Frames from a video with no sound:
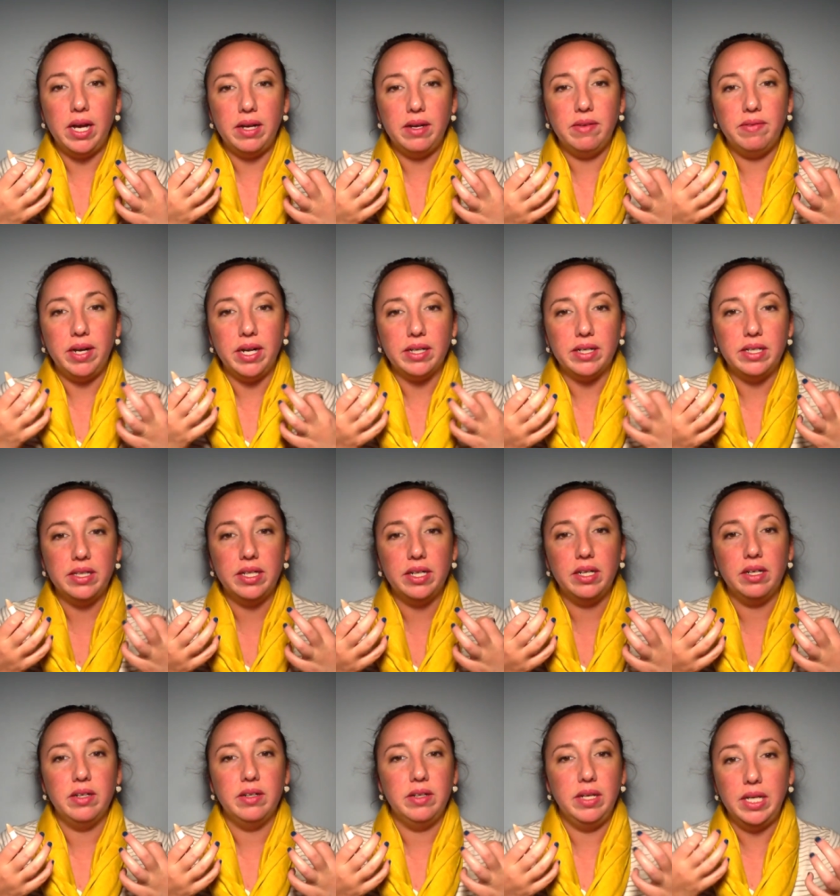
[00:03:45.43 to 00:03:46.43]
of acne
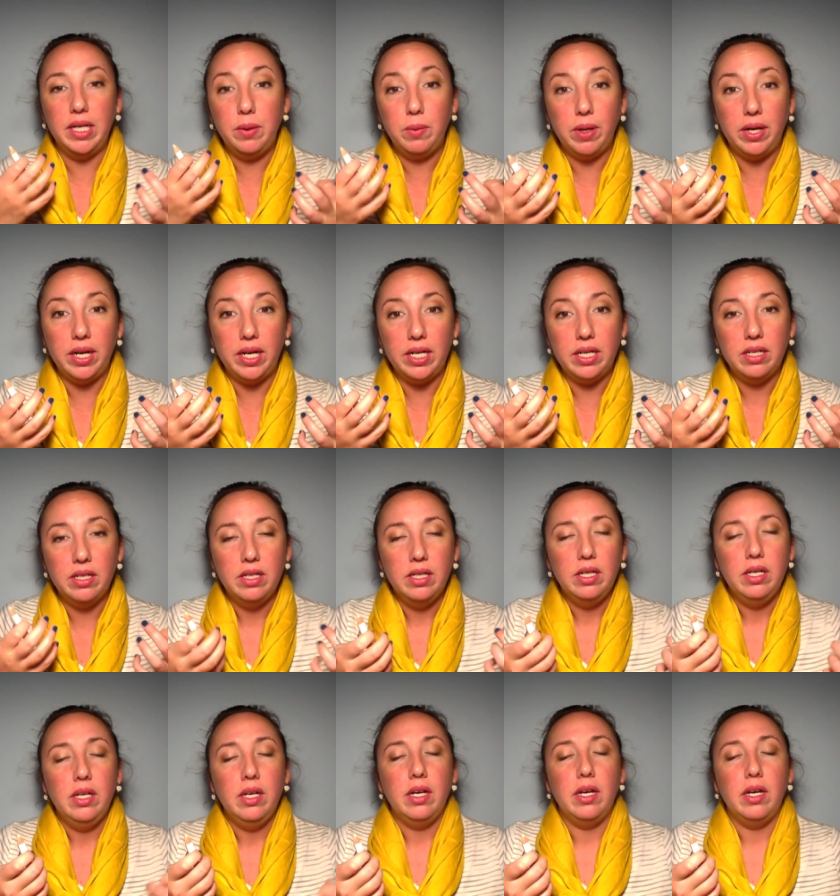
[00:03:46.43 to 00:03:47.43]
there anyway.
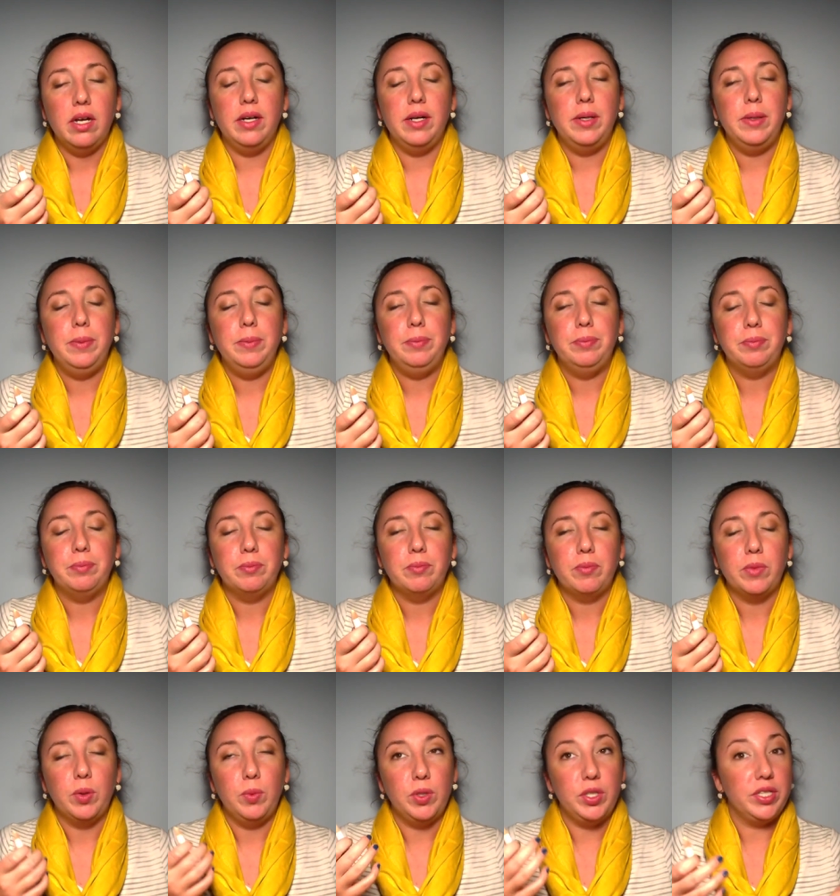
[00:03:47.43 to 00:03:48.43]
Um,
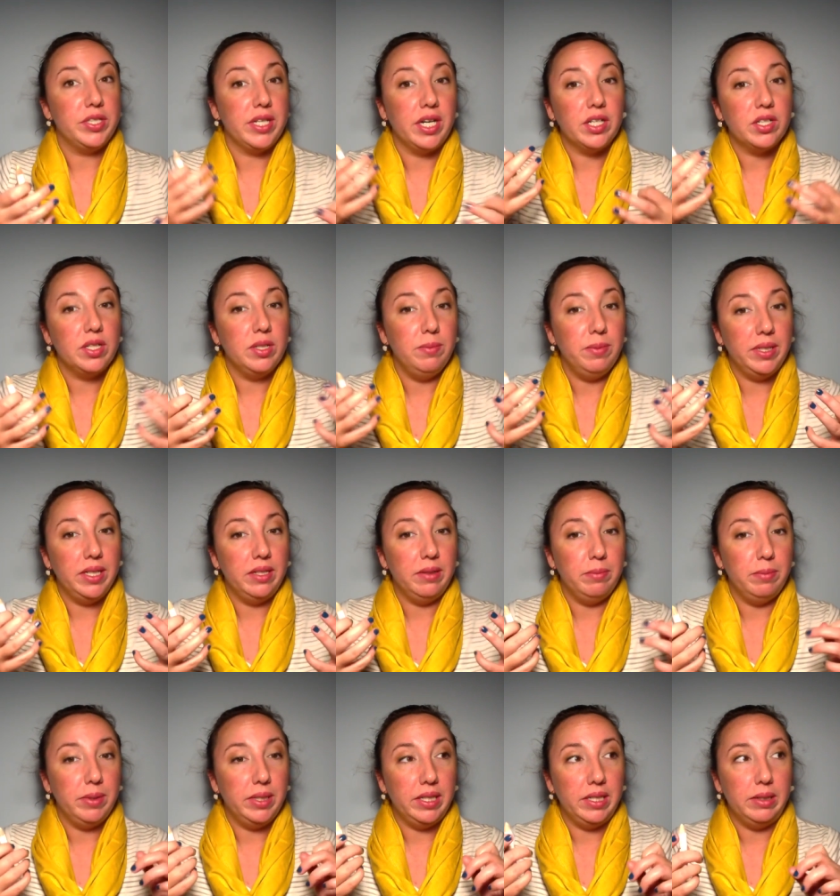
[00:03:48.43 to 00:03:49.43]
which is actually
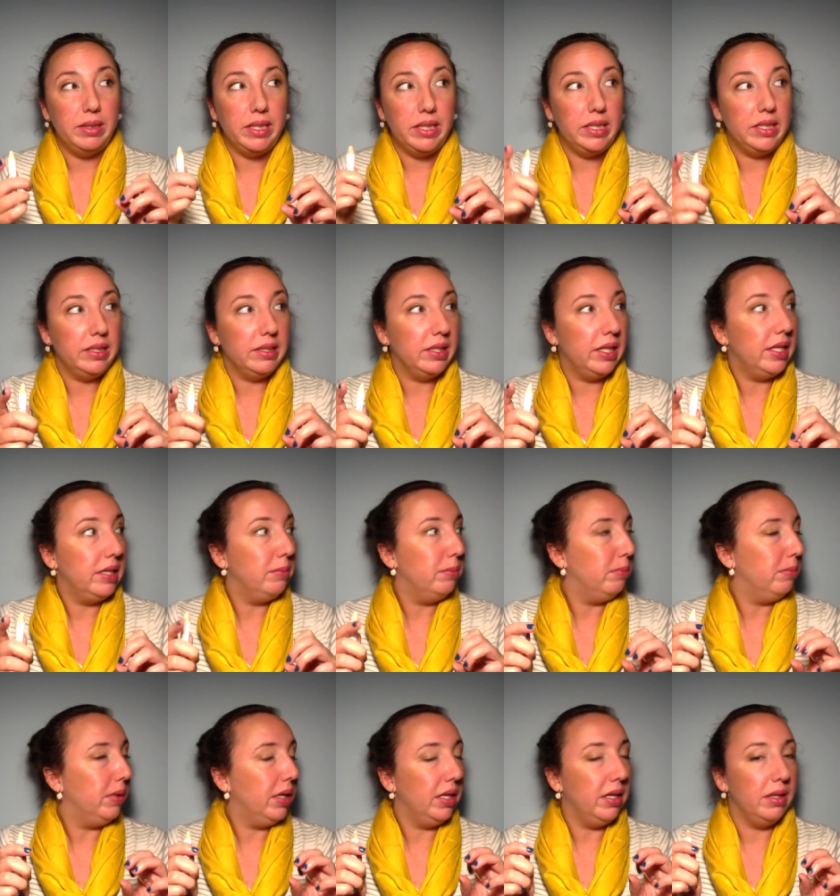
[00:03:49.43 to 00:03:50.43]
beginning
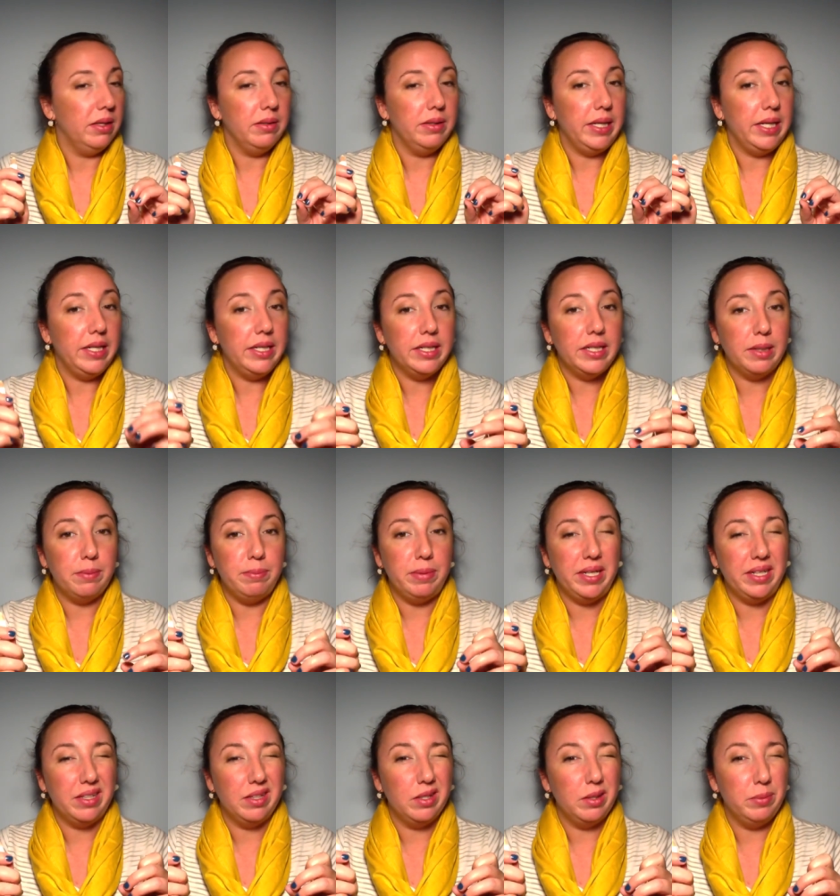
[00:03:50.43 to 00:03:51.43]
uh, ending up
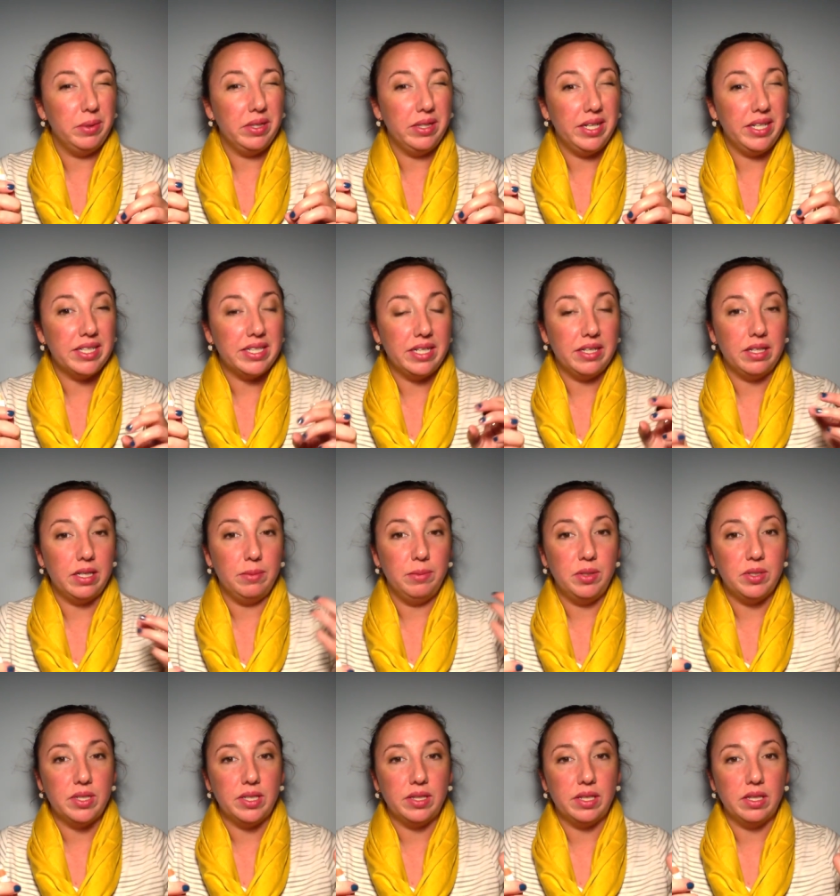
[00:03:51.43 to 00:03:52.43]
being a little bit less now that I'm
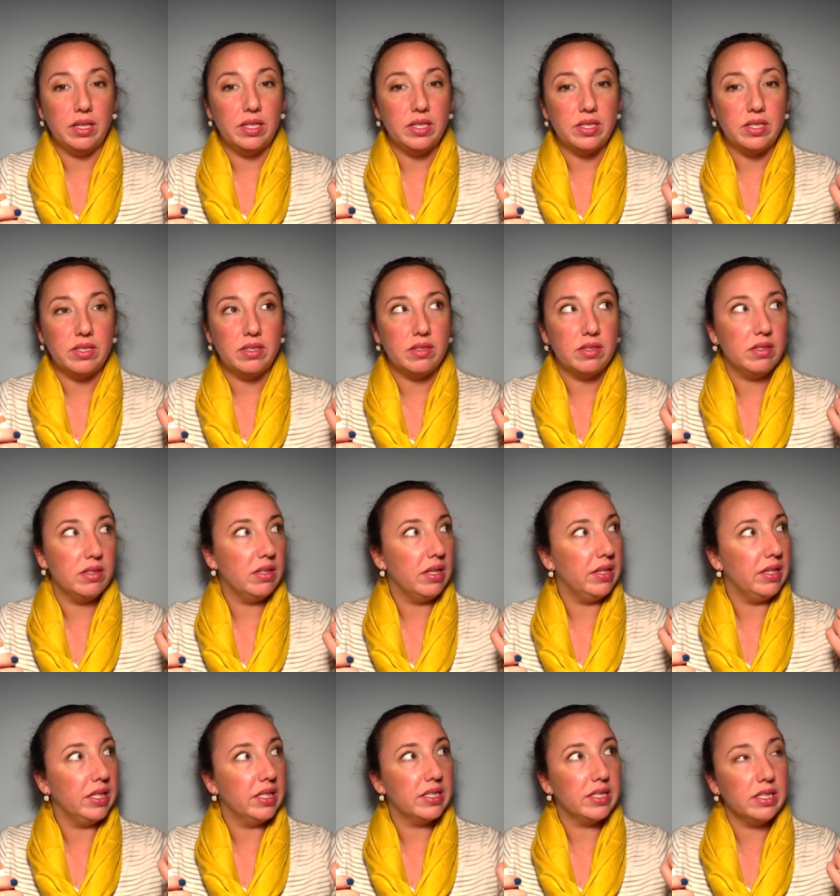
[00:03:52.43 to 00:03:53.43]
using the Liz, I
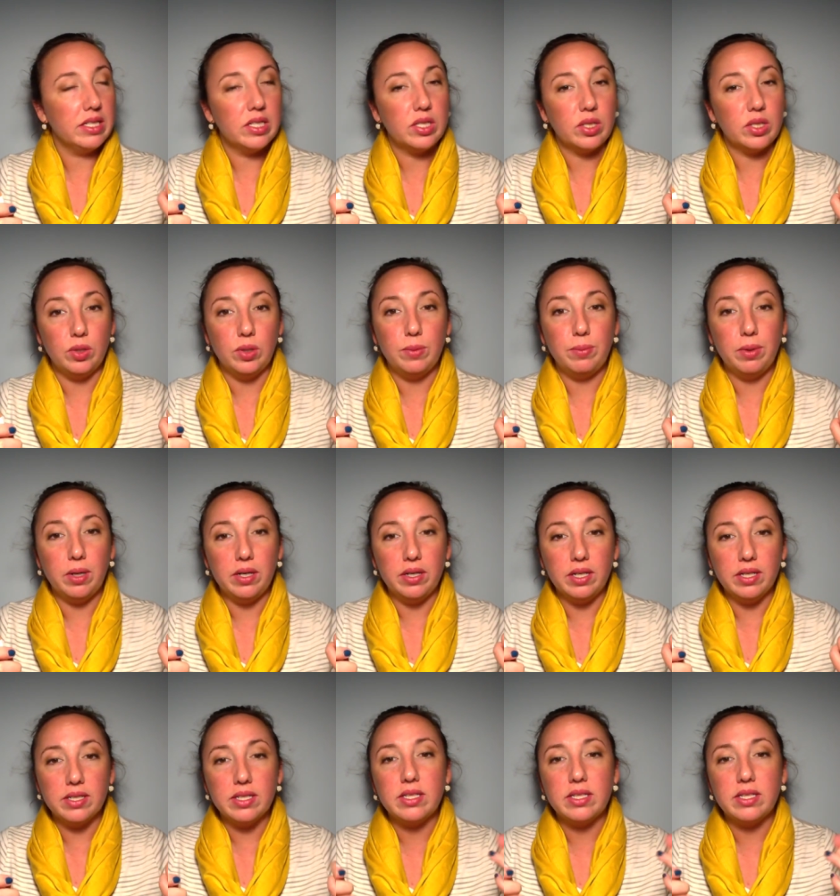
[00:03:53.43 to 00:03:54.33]
think it's Liz Earle products.